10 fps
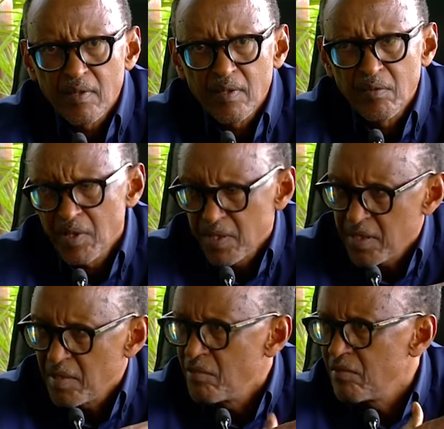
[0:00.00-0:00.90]
uh, where
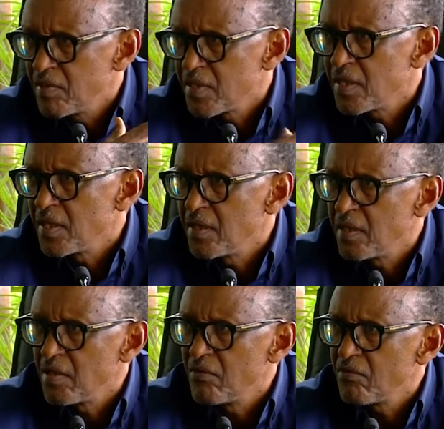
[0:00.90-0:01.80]
some of us
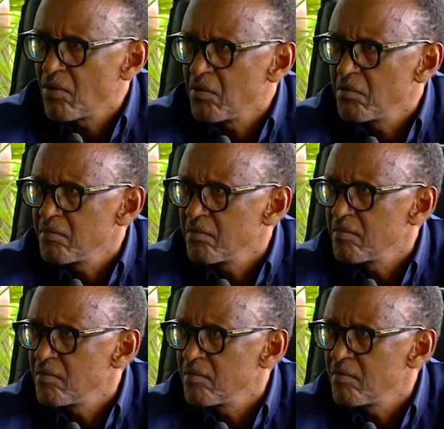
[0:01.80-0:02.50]
had come from.